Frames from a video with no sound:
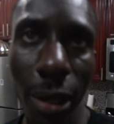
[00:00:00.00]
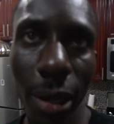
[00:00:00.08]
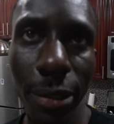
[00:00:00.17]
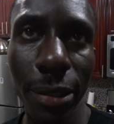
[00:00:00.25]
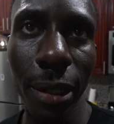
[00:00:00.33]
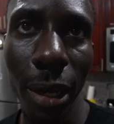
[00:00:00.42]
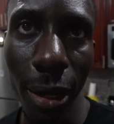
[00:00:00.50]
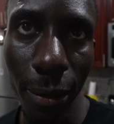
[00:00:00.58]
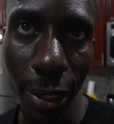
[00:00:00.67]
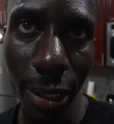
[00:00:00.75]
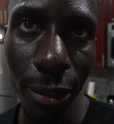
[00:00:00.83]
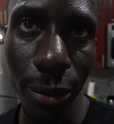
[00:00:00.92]
Assalamu
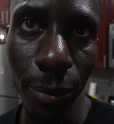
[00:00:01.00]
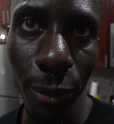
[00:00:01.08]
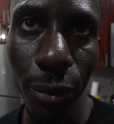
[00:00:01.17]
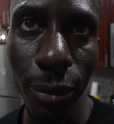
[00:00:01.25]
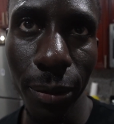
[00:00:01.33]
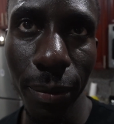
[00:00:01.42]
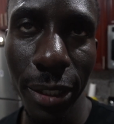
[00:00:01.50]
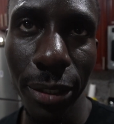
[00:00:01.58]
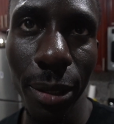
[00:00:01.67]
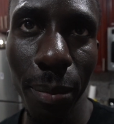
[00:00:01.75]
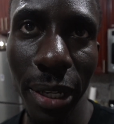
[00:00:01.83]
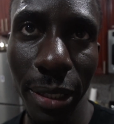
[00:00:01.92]
alaikum YouTube, this is
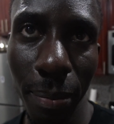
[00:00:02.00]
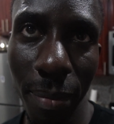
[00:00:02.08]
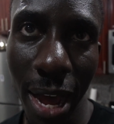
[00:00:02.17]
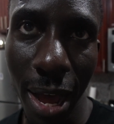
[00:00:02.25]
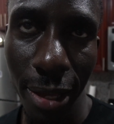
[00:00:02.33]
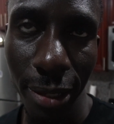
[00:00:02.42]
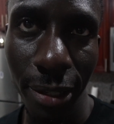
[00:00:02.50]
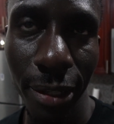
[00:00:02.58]
your brother Ba.